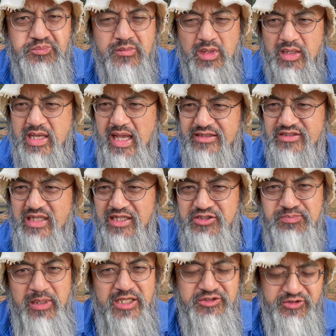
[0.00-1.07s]
Yeah, it's not
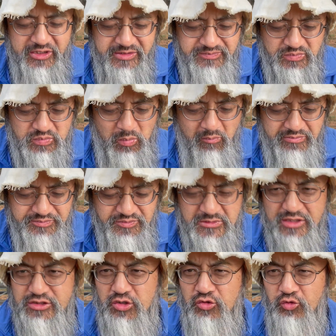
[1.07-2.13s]
spicy.
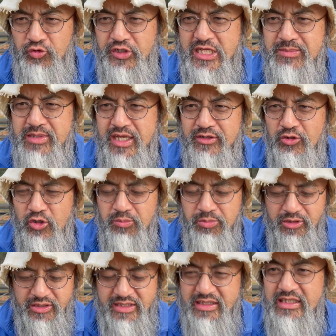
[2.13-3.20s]
It's creamy and
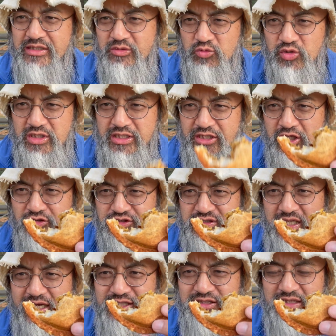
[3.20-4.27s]
herbally, and it really goes
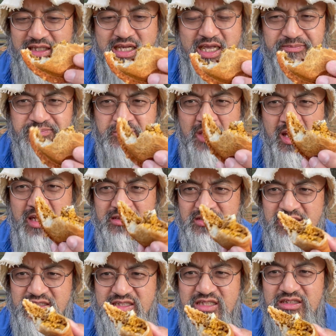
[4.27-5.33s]
nice. Again, since this